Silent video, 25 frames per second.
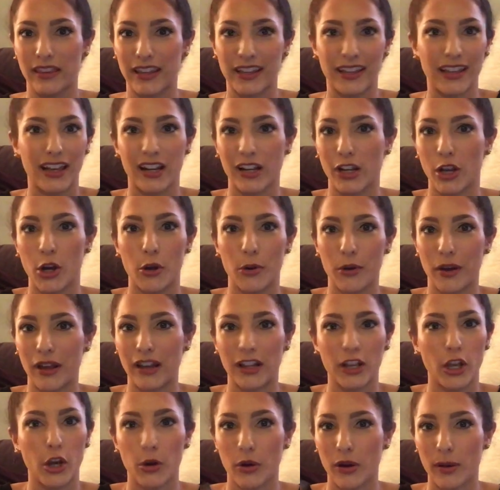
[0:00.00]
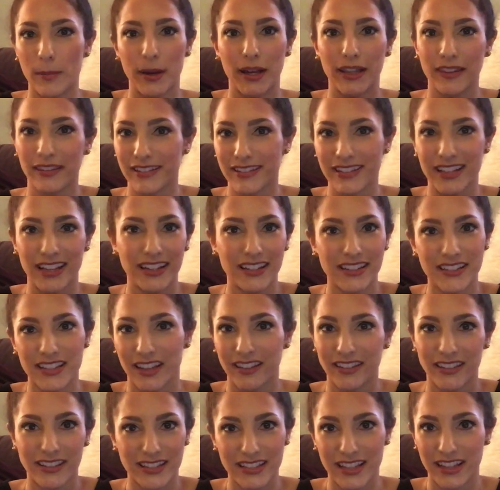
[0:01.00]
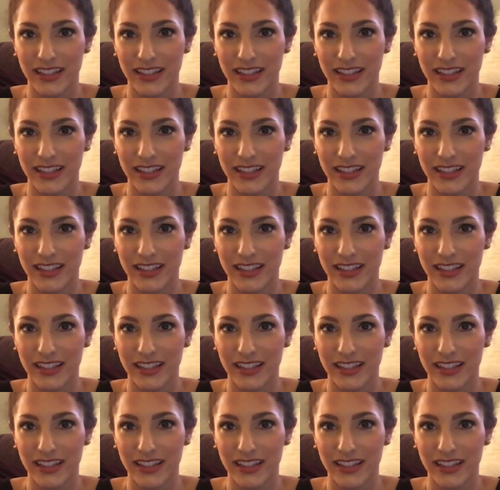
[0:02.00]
like, gotta go, come on, let's get it done,